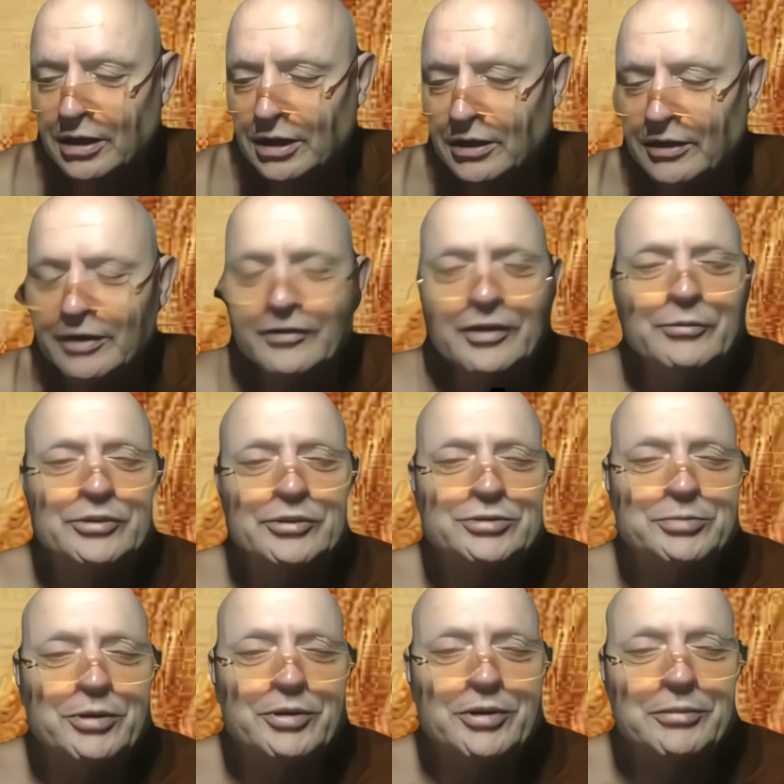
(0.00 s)
I, I, think we've
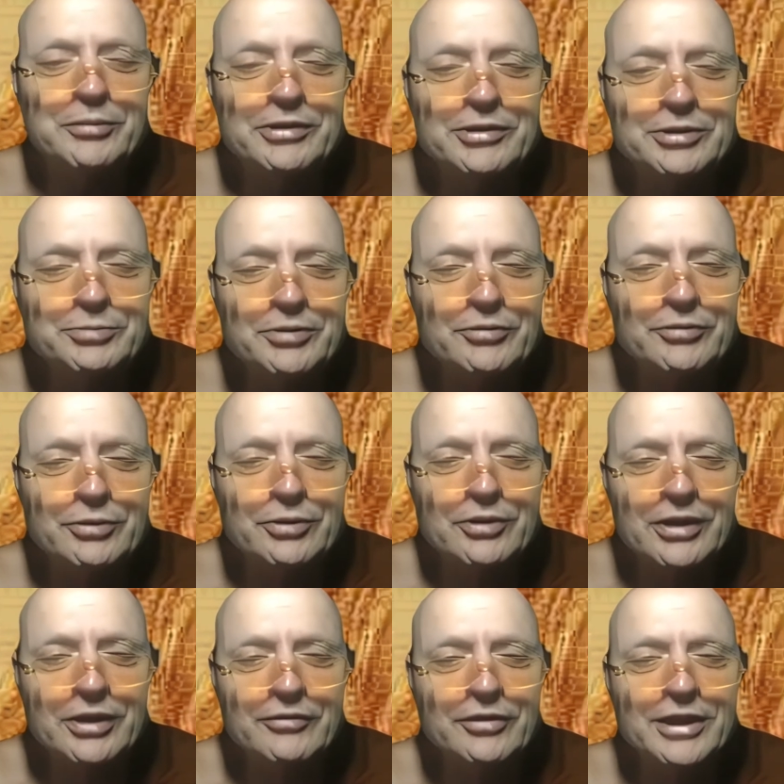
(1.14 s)
spoken about this before.
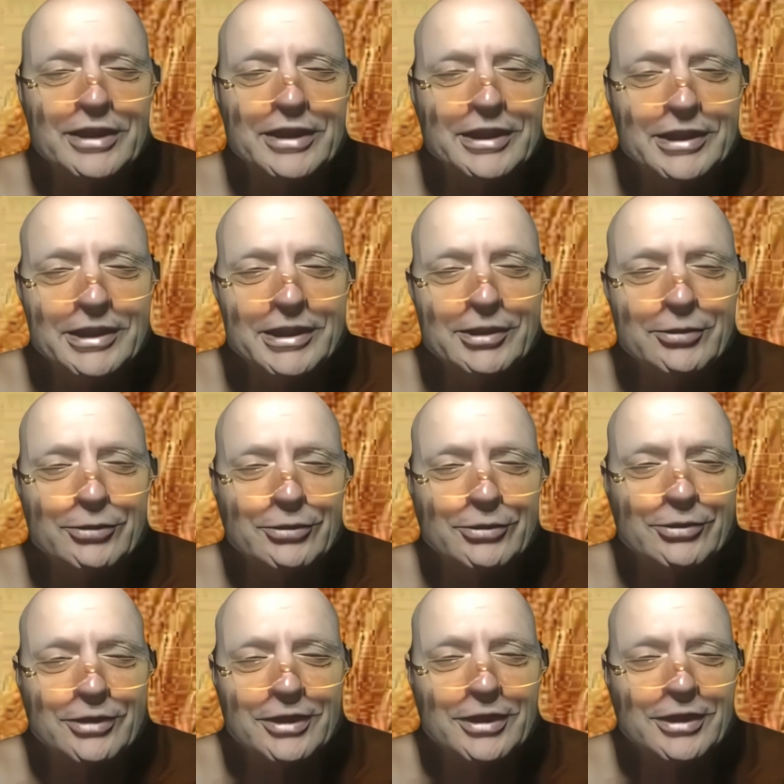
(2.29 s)
If I hear or
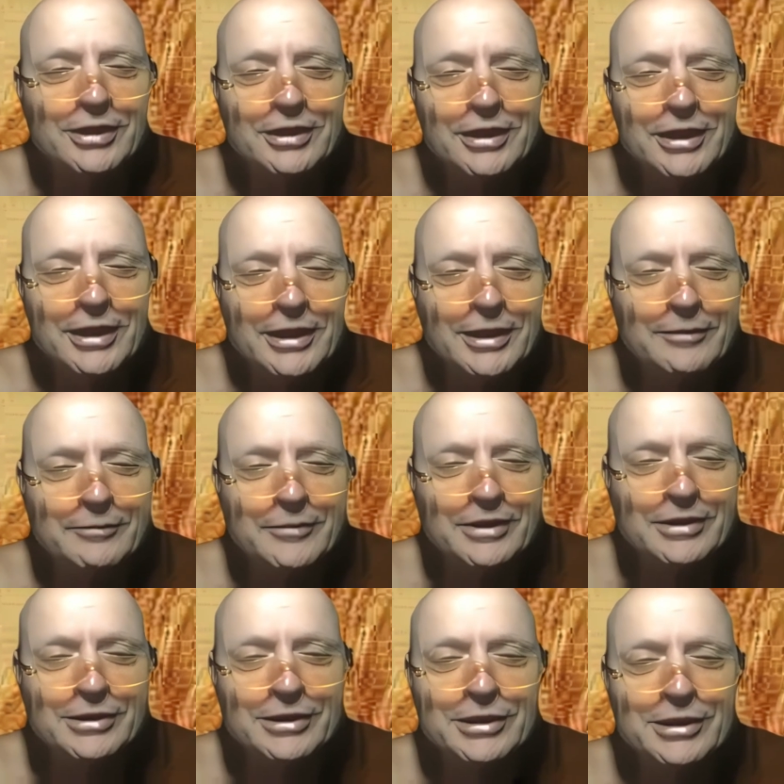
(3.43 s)
um,
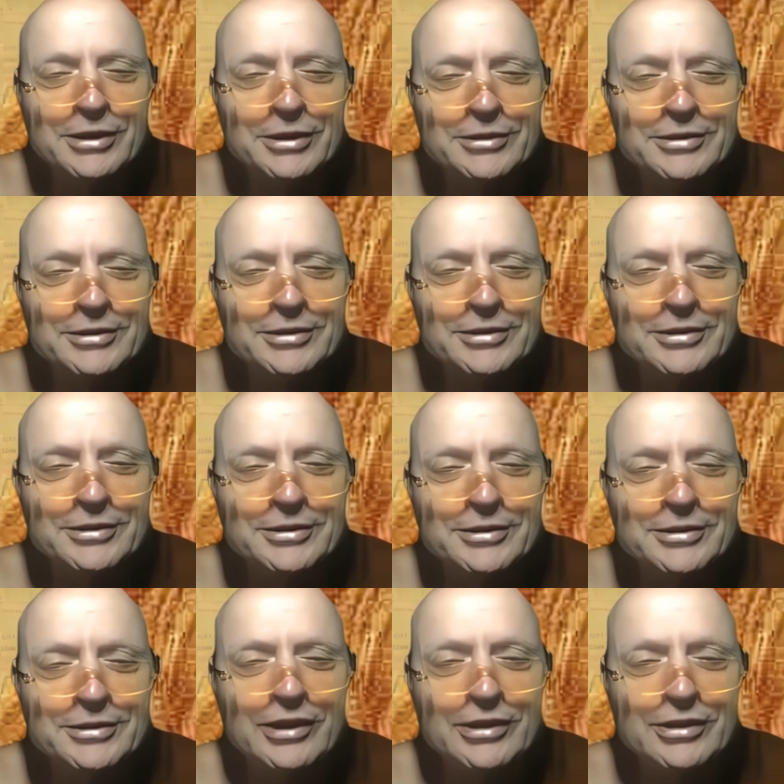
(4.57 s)
learn
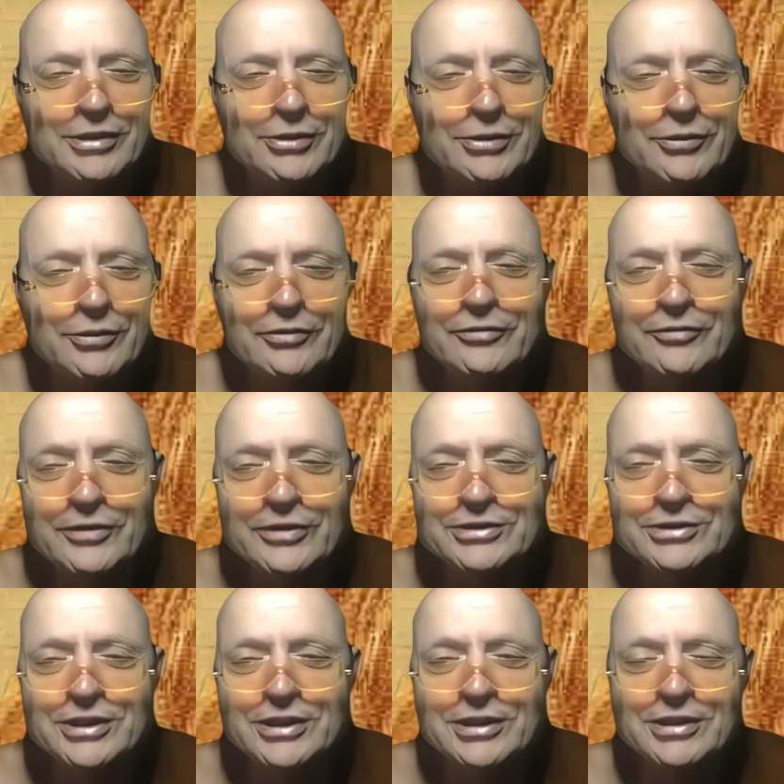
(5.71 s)
anything new, the
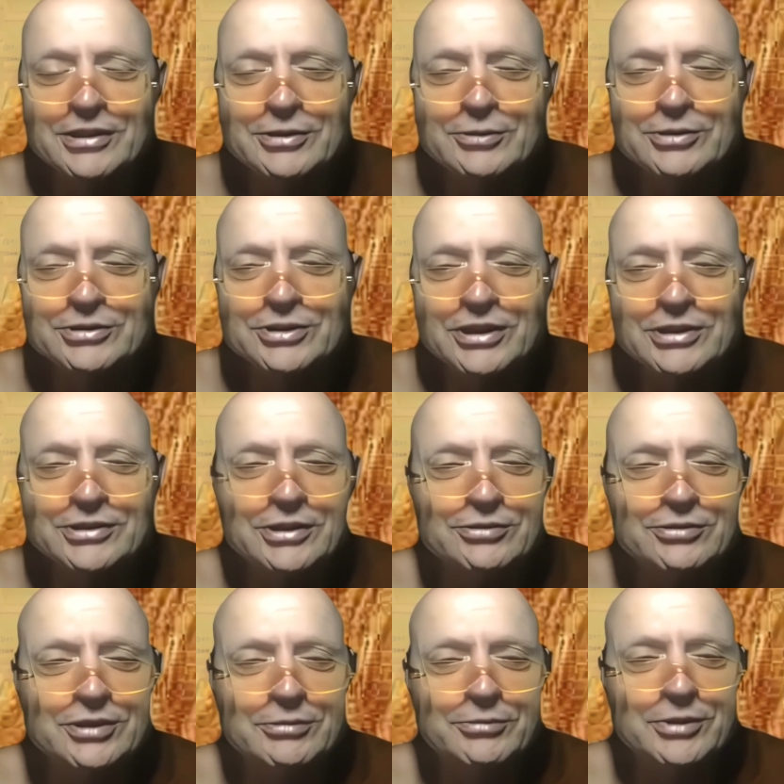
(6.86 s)
first thing I do is try and tell
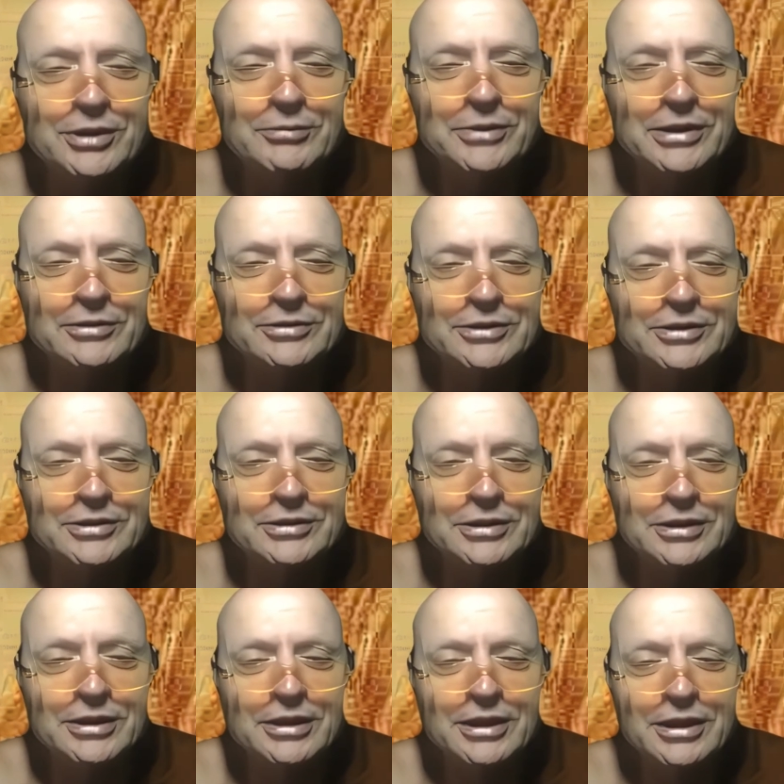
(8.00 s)
somebody about it
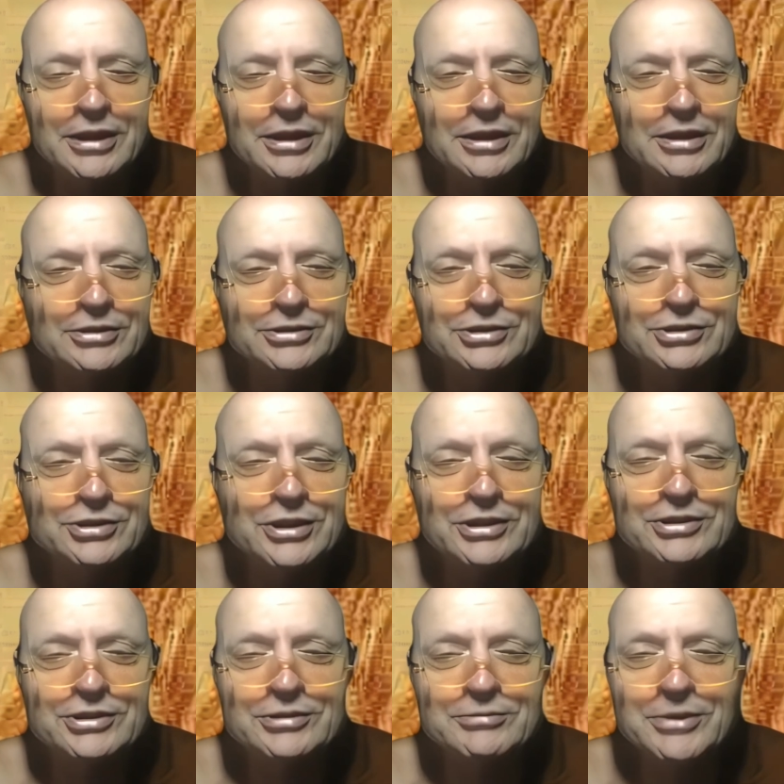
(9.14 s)
because it
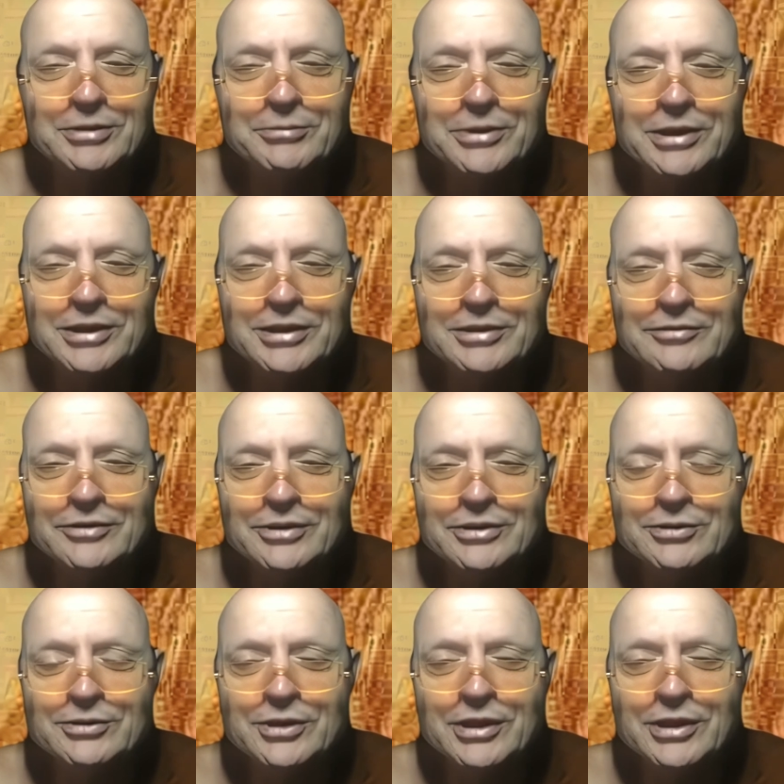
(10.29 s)
sticks in my mind if I
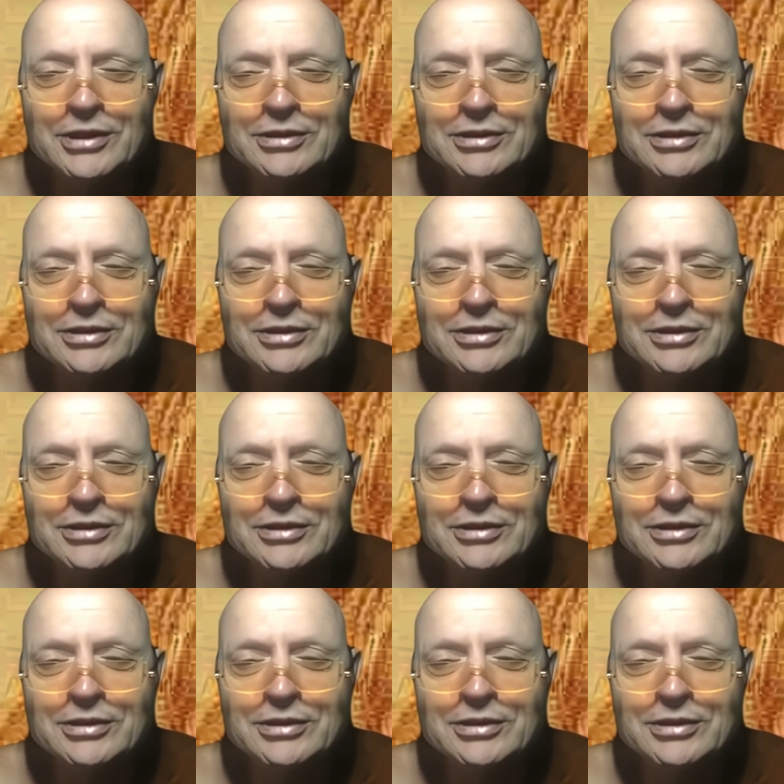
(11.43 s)
do that.